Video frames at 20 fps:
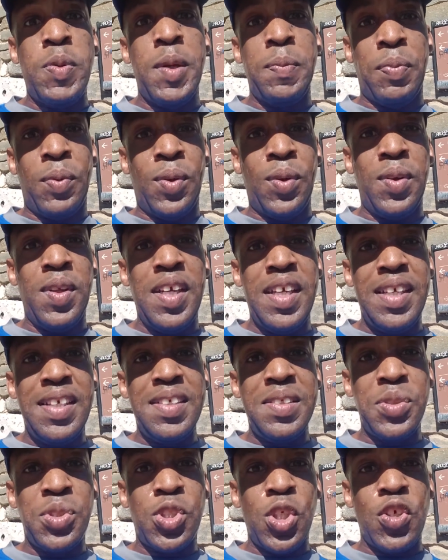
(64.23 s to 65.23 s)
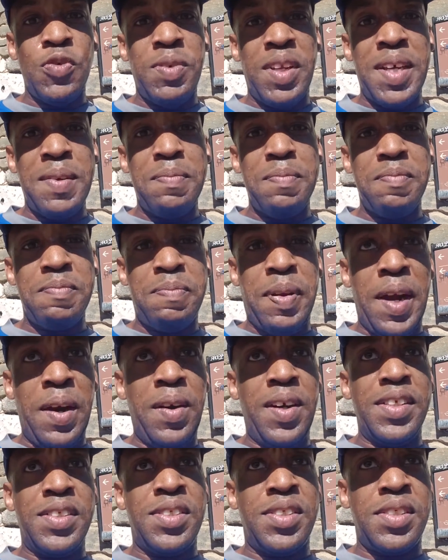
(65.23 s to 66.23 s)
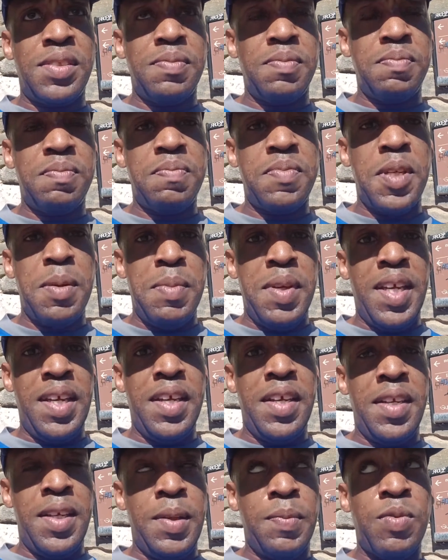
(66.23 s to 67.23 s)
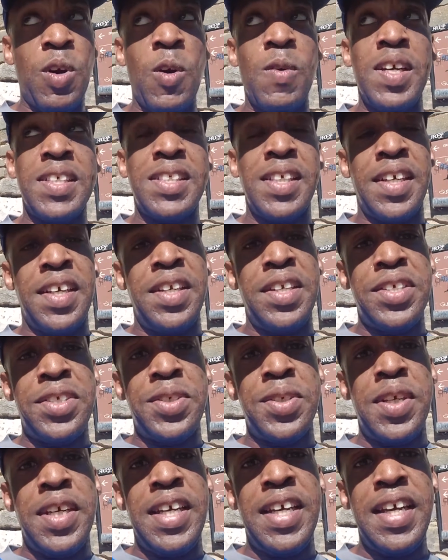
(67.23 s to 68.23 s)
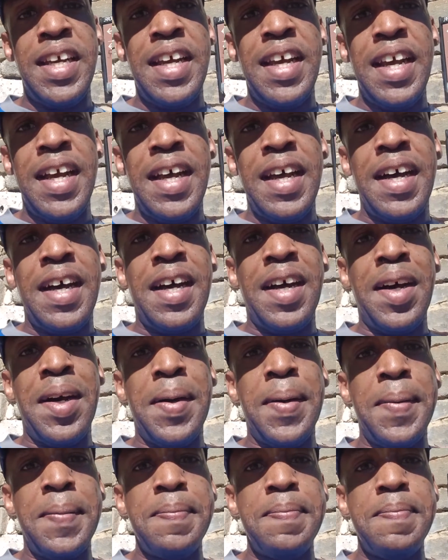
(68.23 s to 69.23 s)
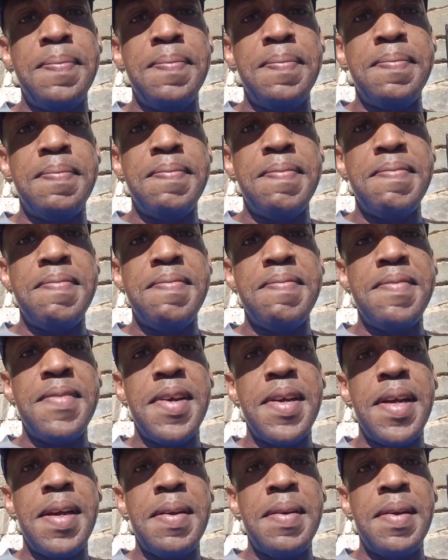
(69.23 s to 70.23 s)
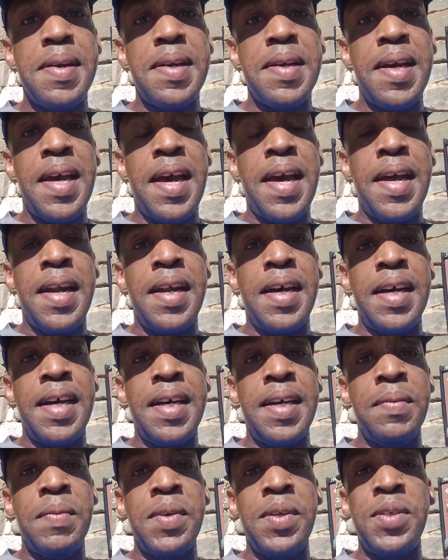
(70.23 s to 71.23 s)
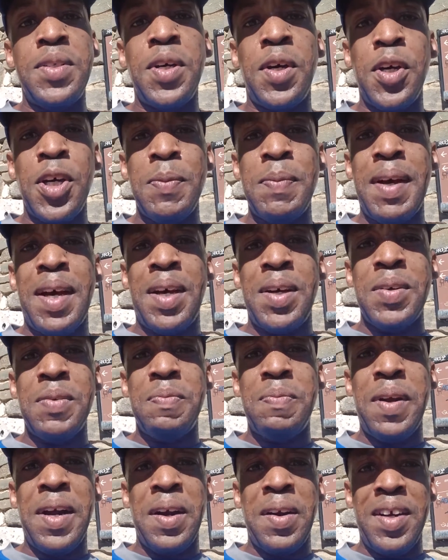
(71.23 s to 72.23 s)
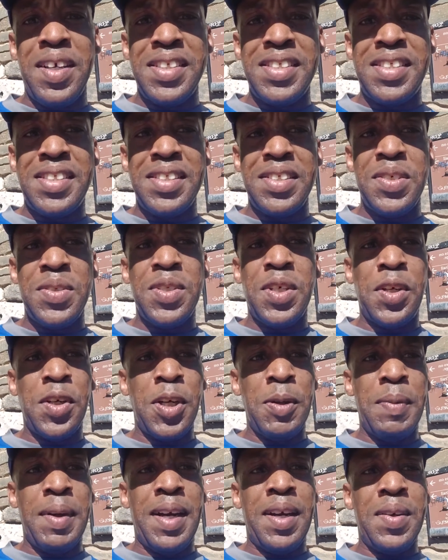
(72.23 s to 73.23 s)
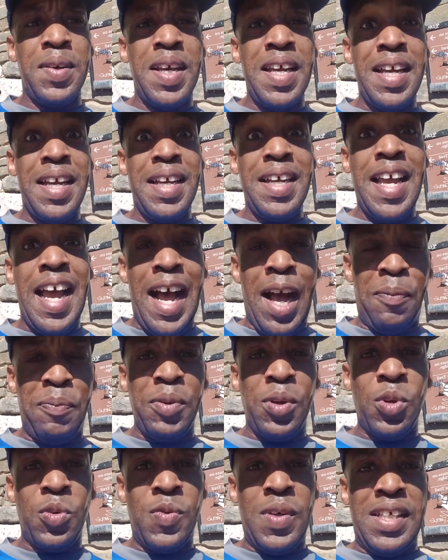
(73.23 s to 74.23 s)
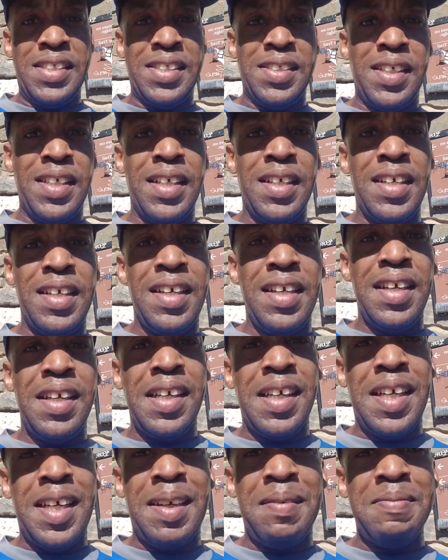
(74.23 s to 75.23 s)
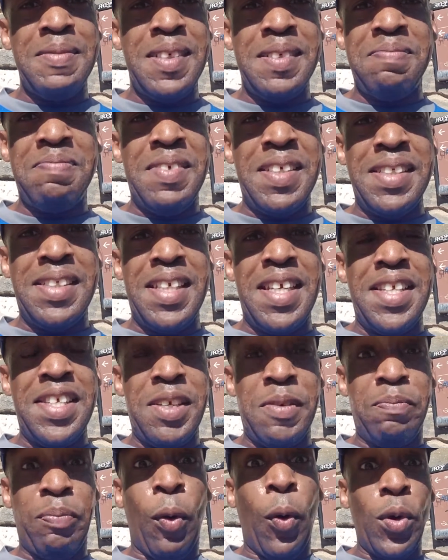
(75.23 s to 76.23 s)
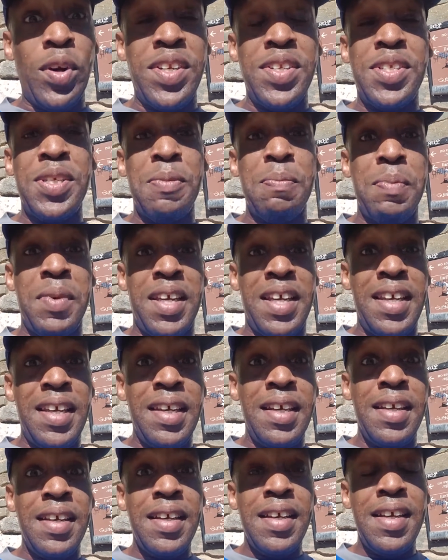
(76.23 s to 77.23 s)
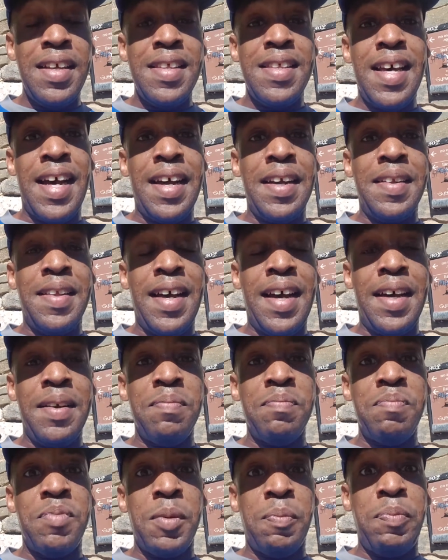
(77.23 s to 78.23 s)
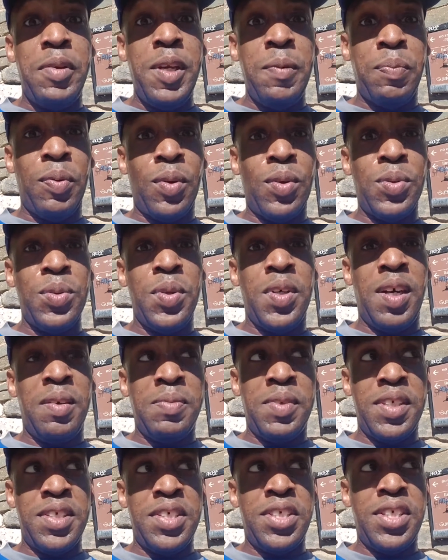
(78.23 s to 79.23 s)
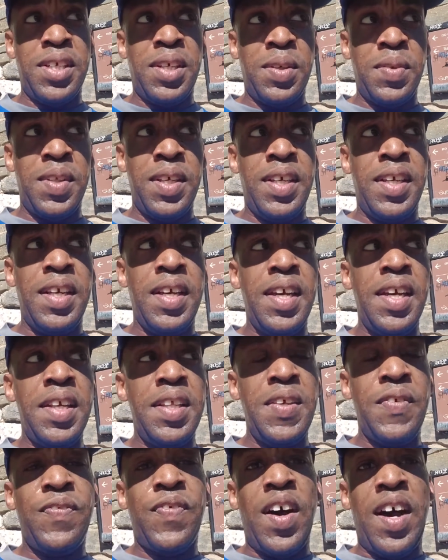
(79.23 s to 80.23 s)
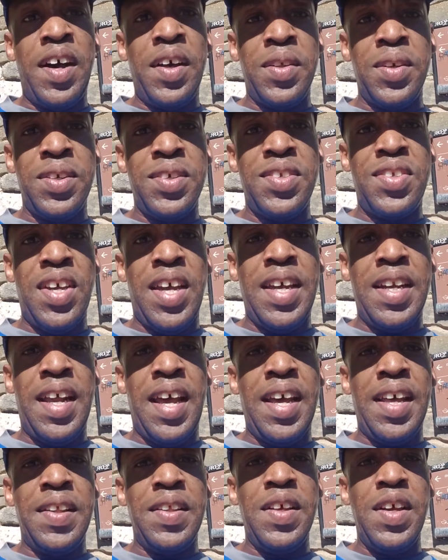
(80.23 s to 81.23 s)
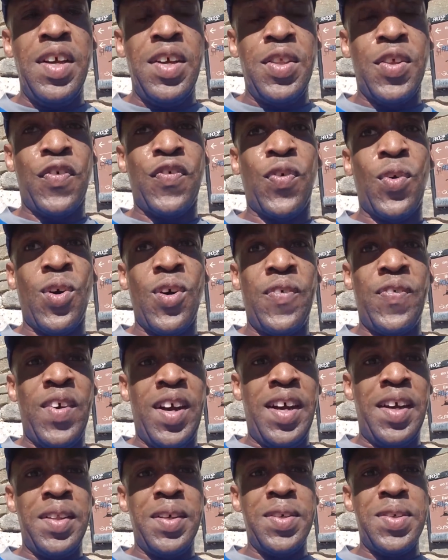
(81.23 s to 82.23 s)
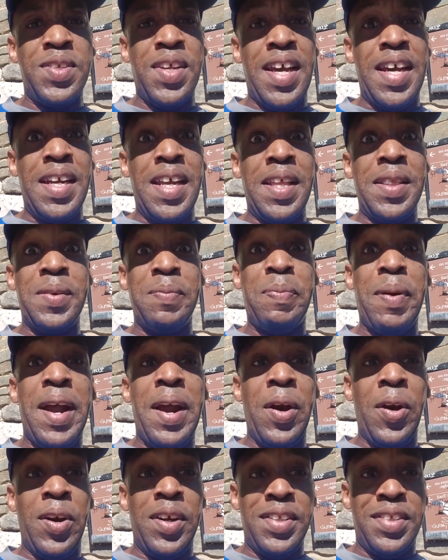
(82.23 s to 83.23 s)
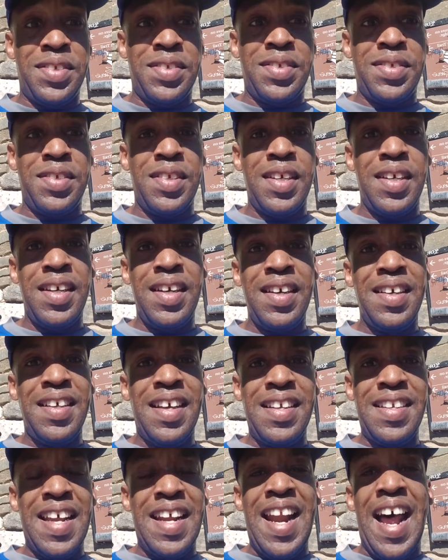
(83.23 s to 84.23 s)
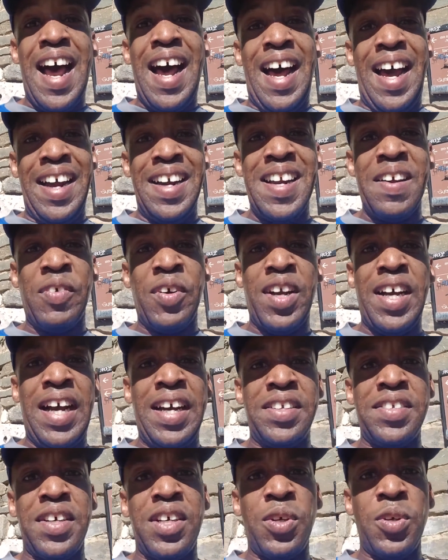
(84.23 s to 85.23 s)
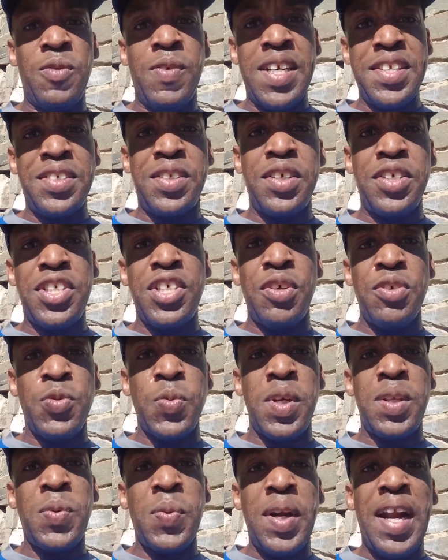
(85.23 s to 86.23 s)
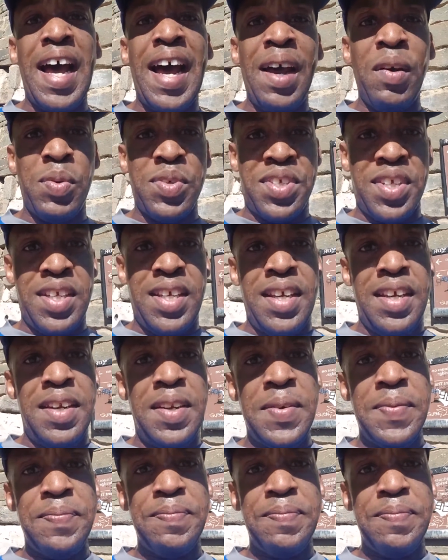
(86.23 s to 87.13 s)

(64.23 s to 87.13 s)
people served like parents to me in the pro wrestling industry. Um, and uh, when you talk about parents and you talk about Capitol Wrestling, um, it, it, it's important to me that that the people who come to the show, the, the fathers and, and the forefathers and, and the parents that, that I never got to go to wrestling shows with when I was a kid,